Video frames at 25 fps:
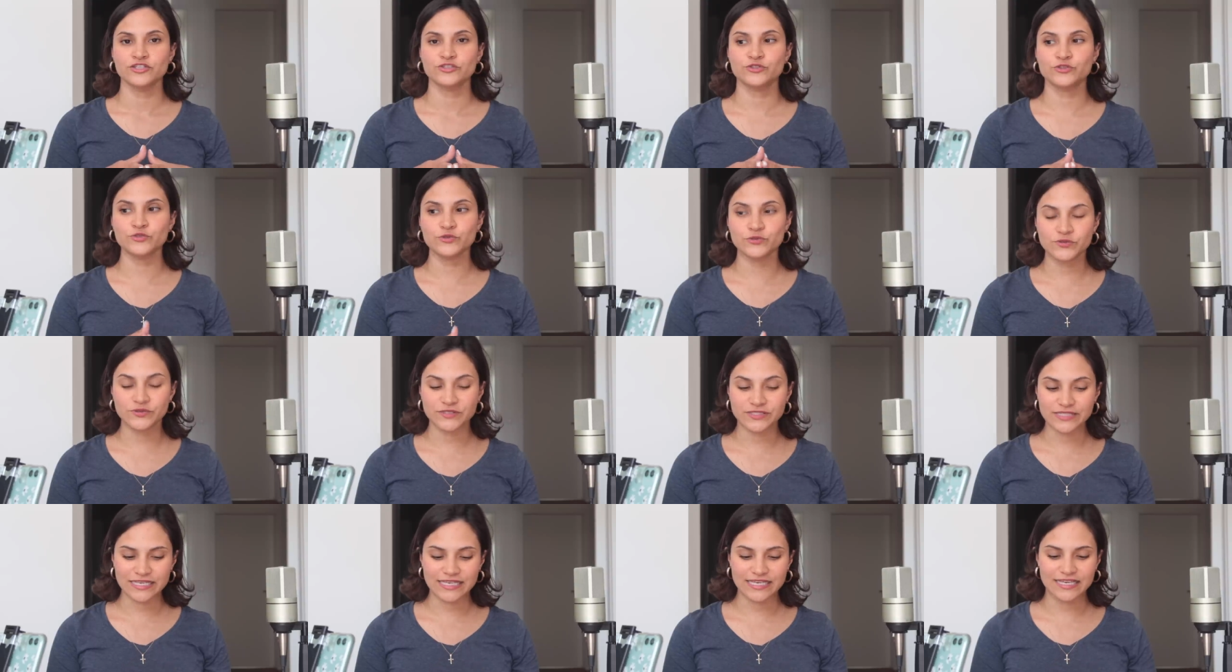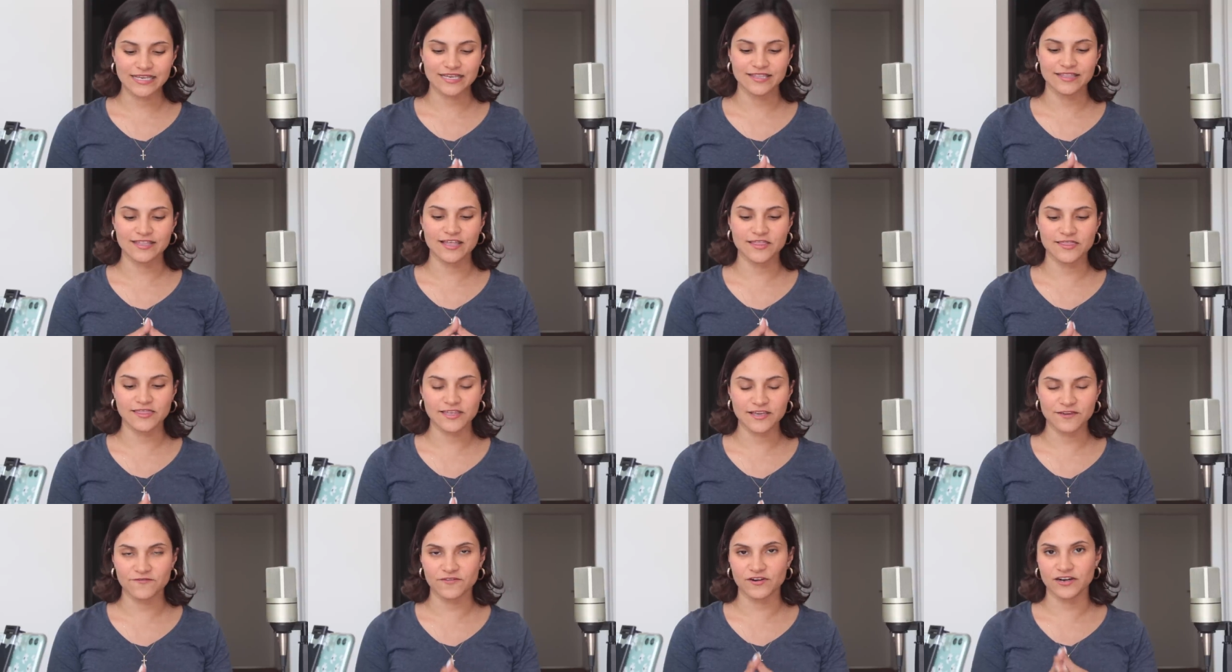to see the
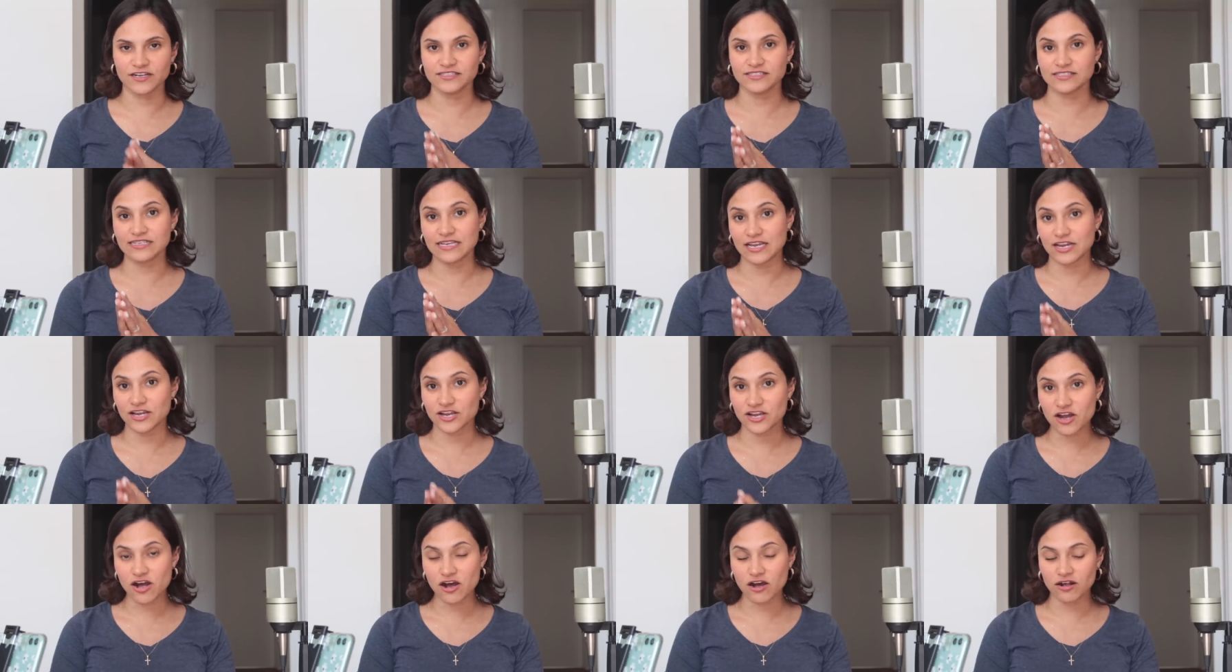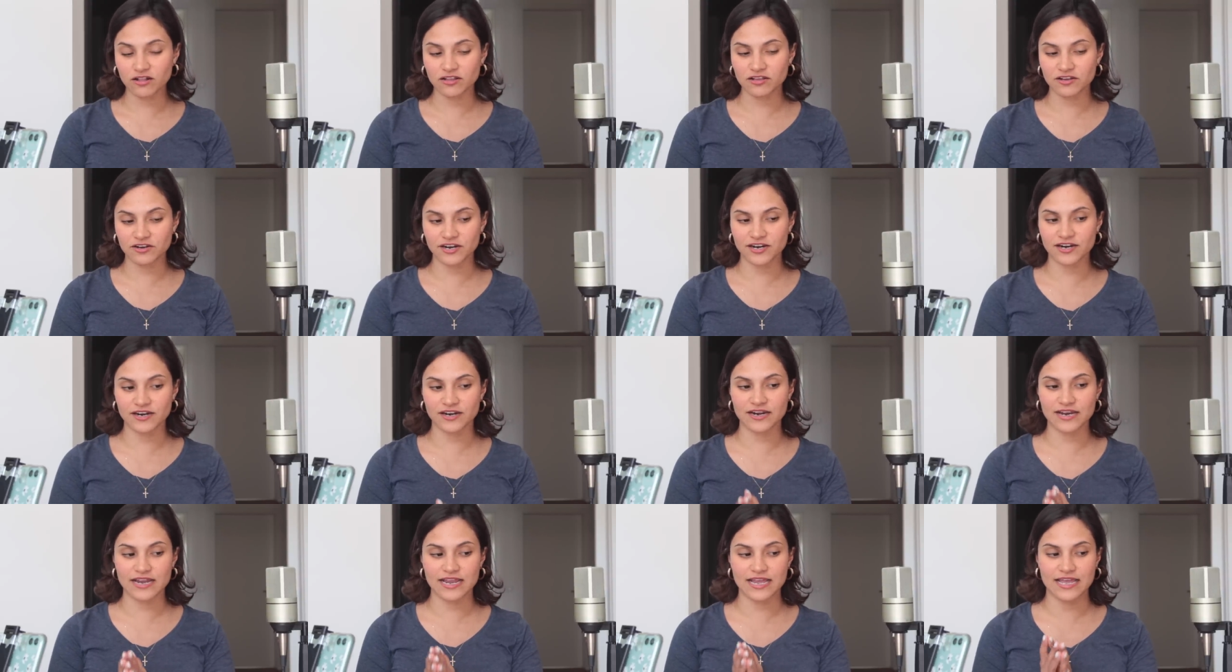difference in
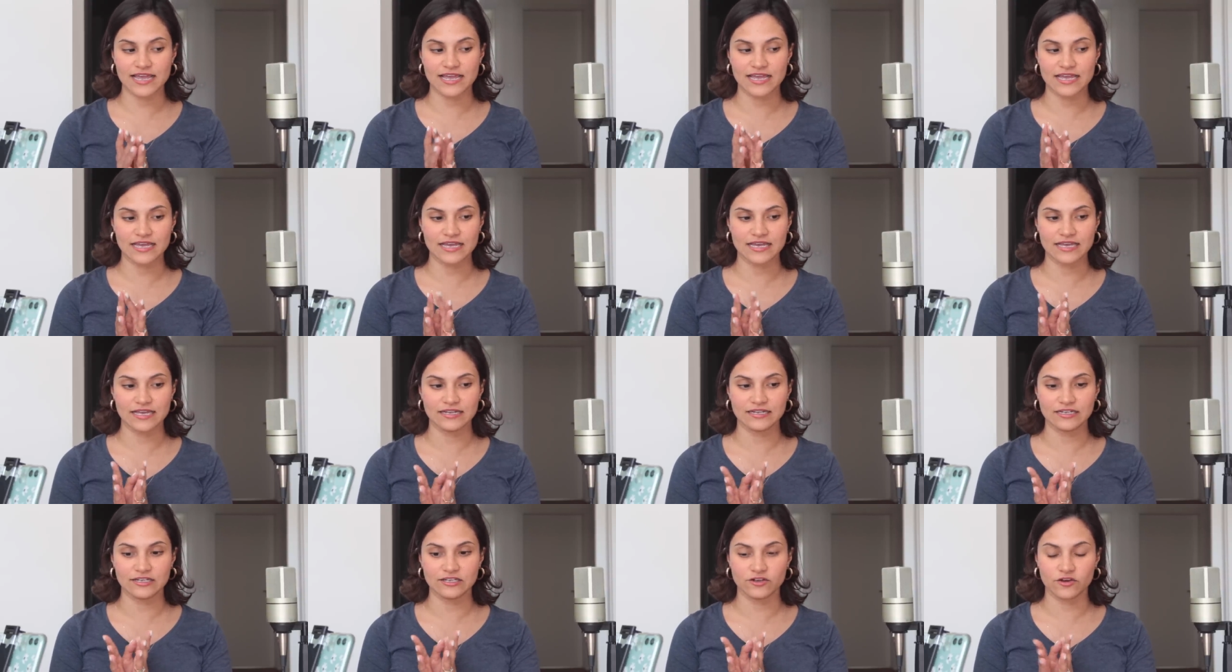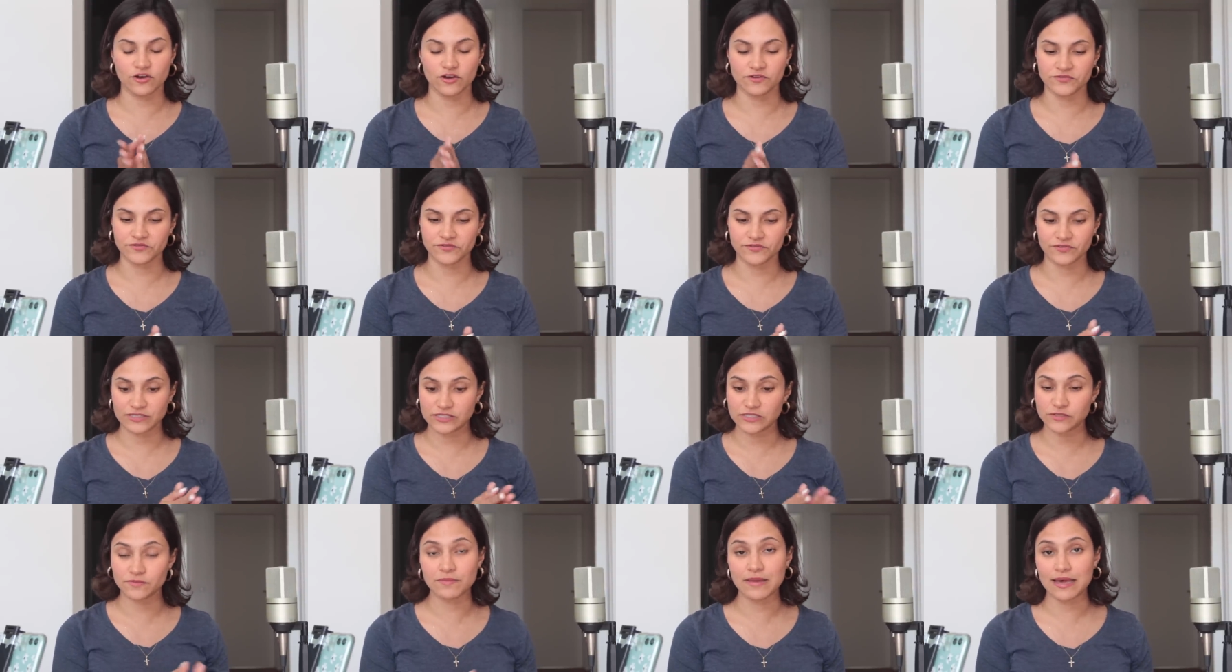color and of
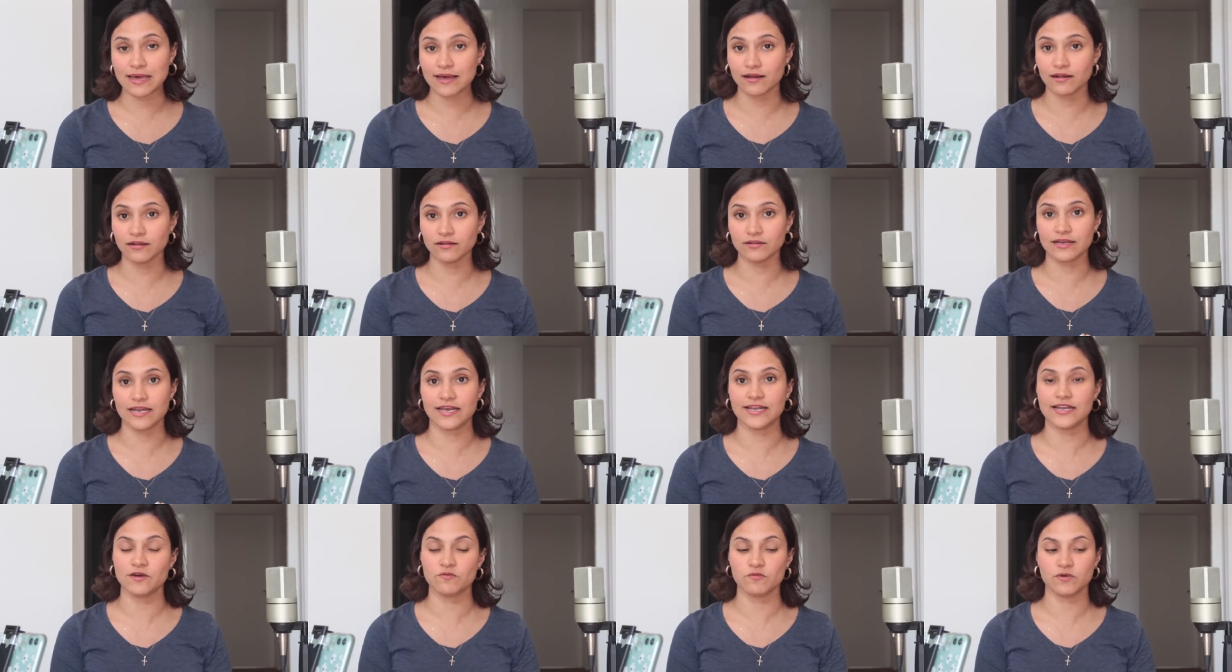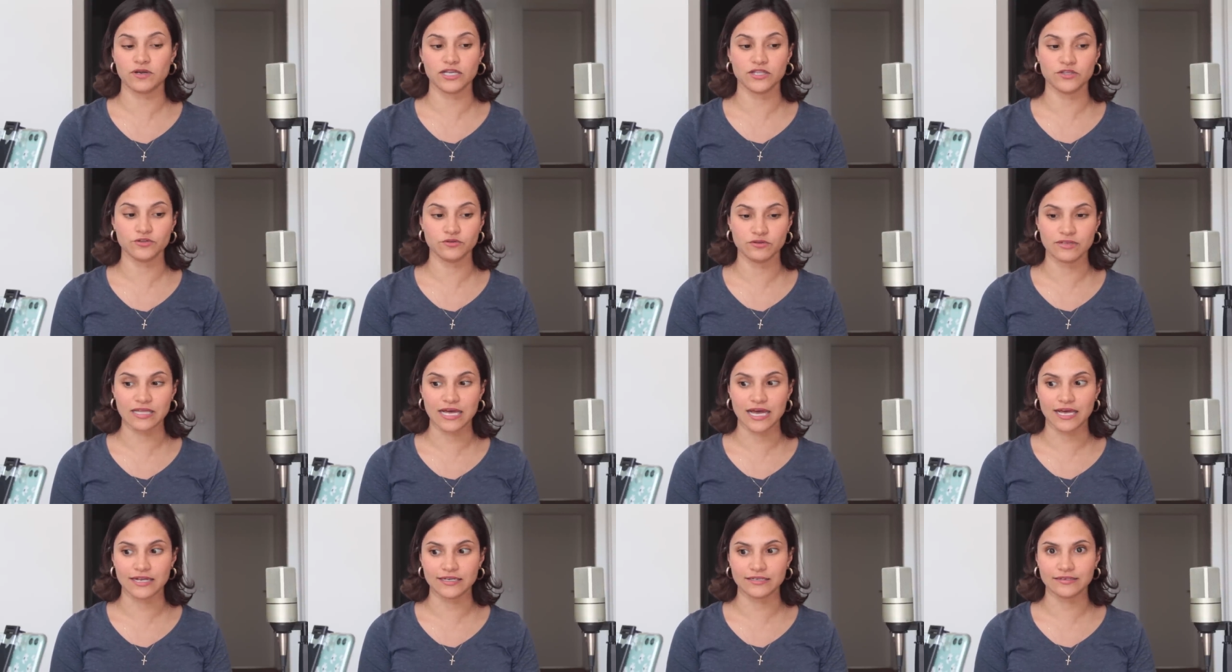smell, and I wanna do
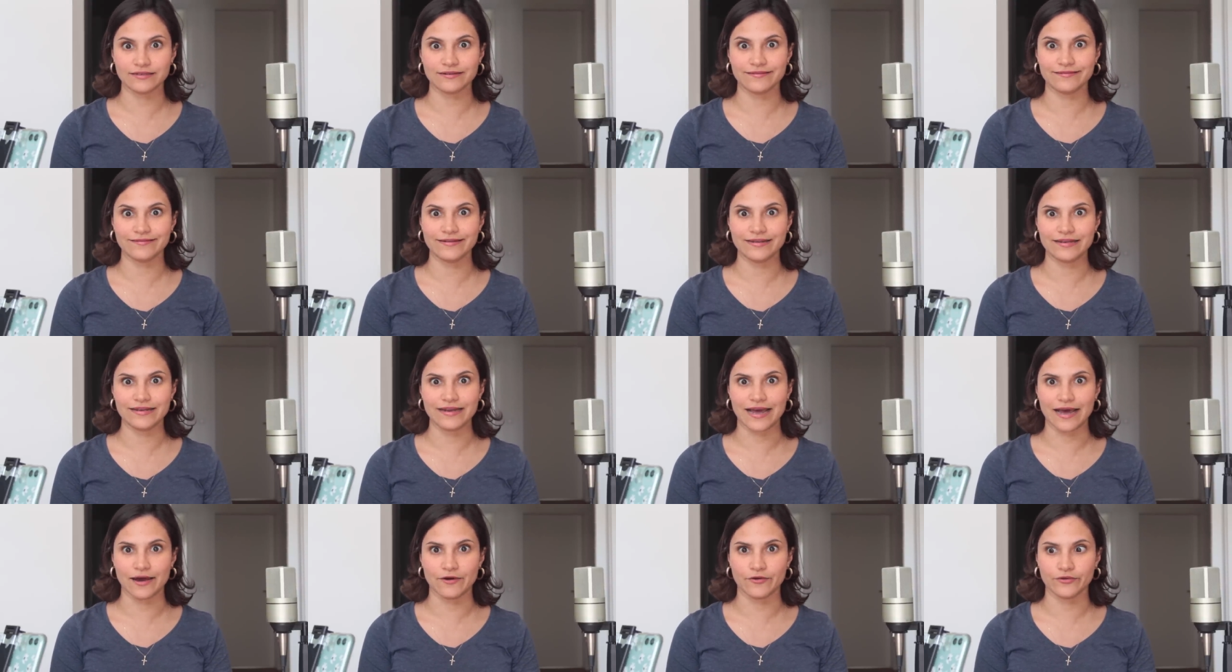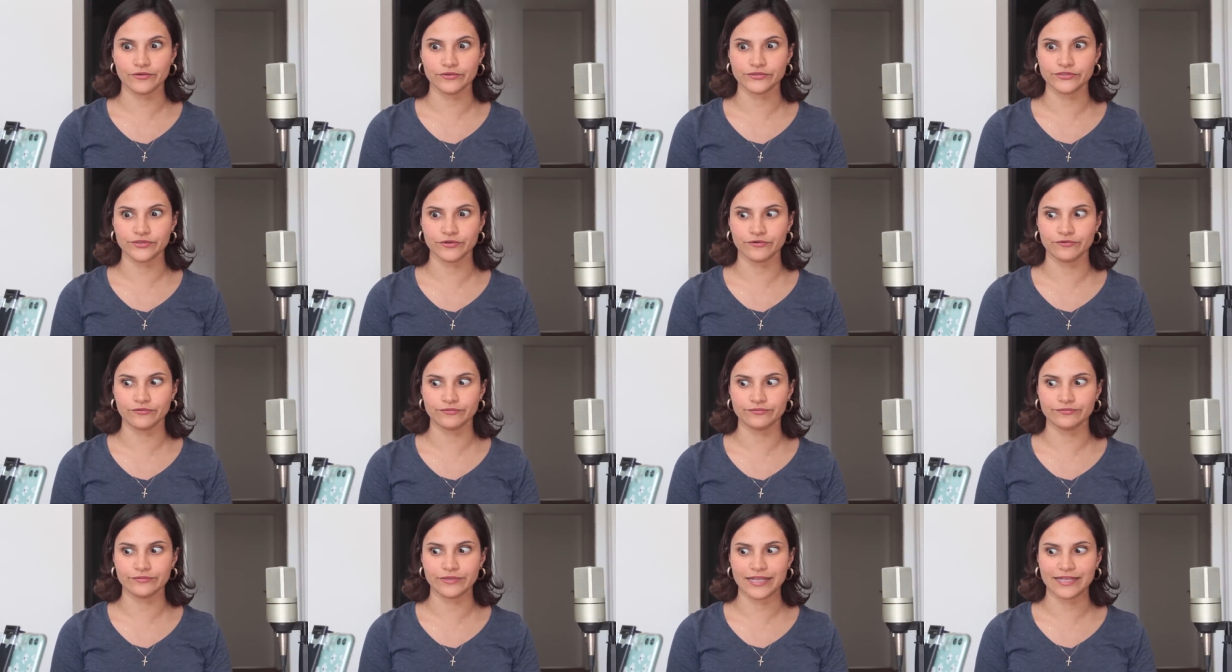that now,
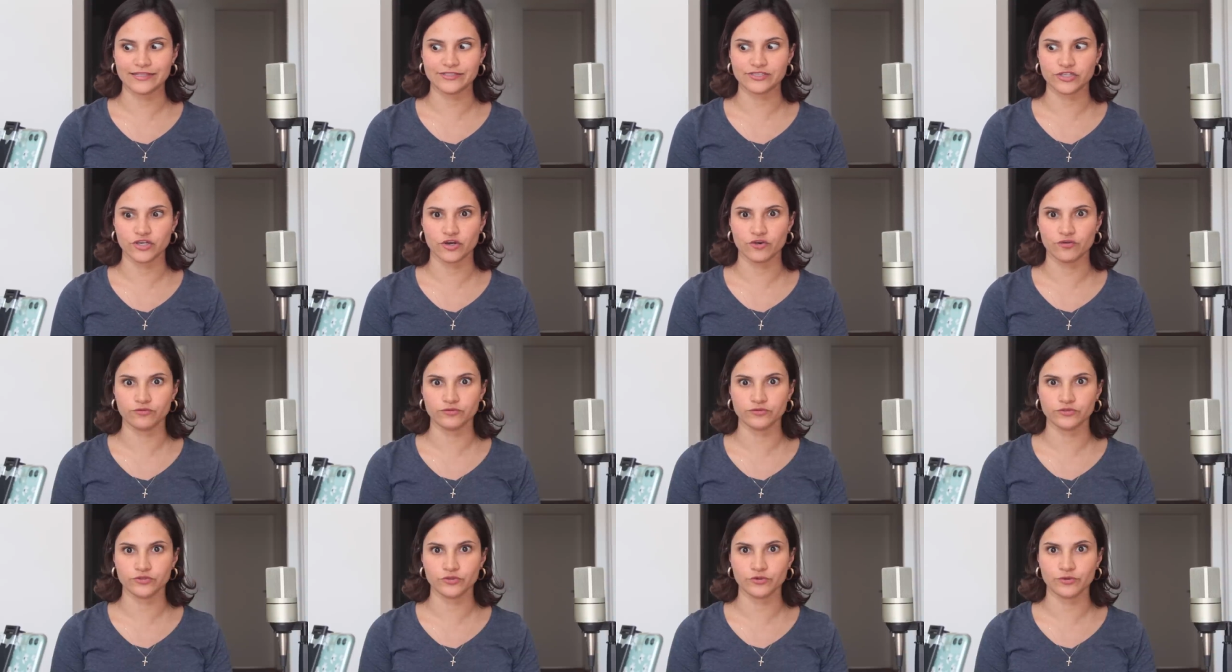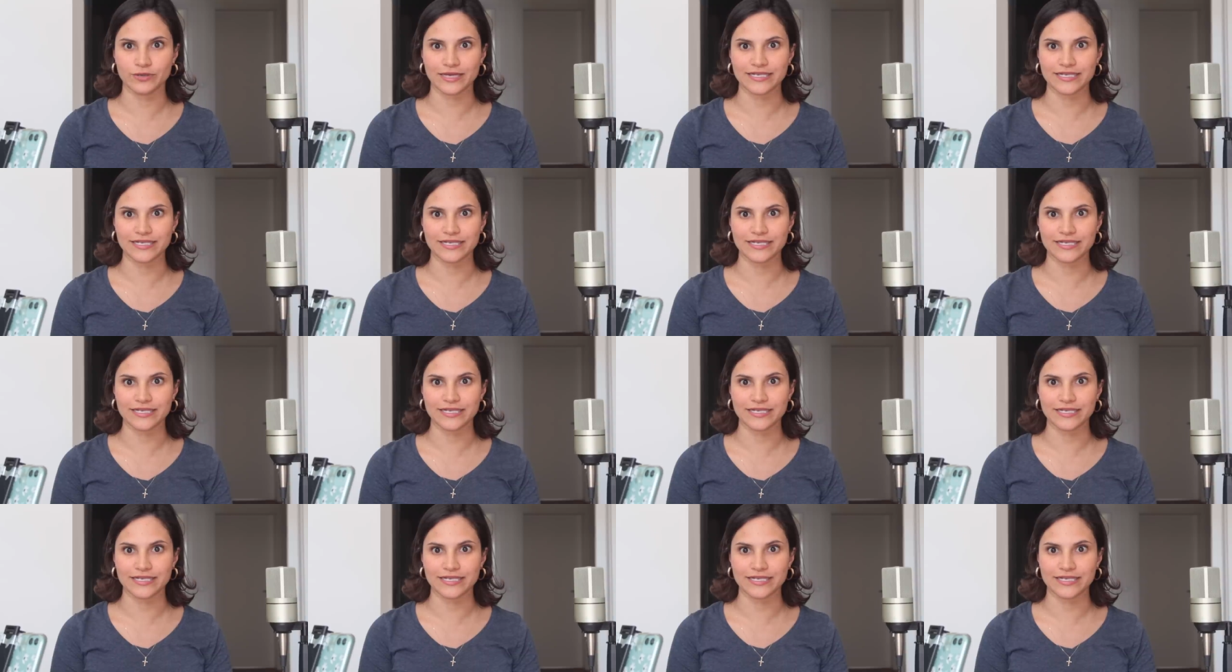so let's go to